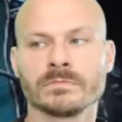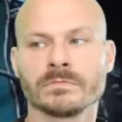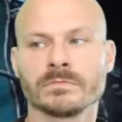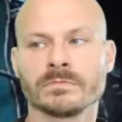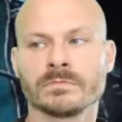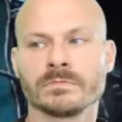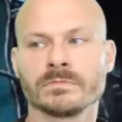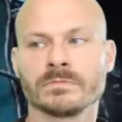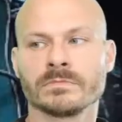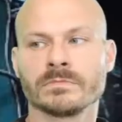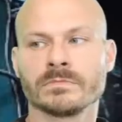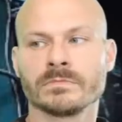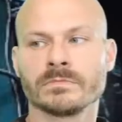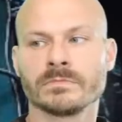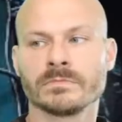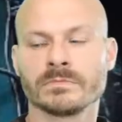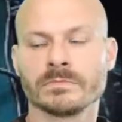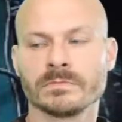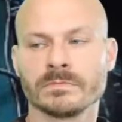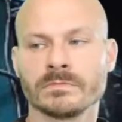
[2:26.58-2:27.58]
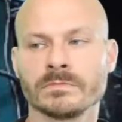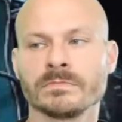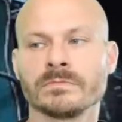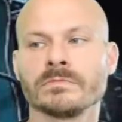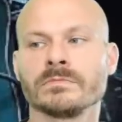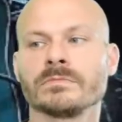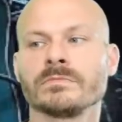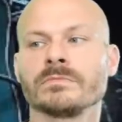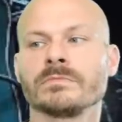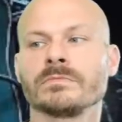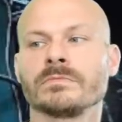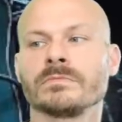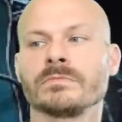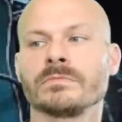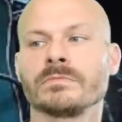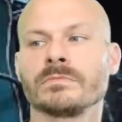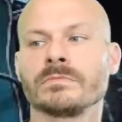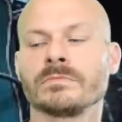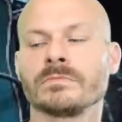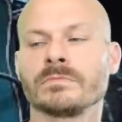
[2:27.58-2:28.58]

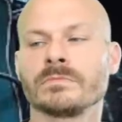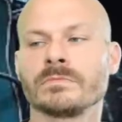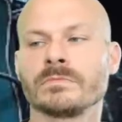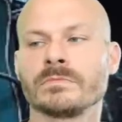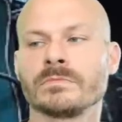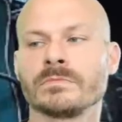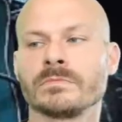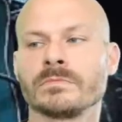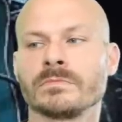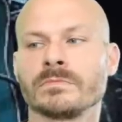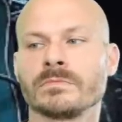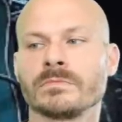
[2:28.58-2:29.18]
(not speaking)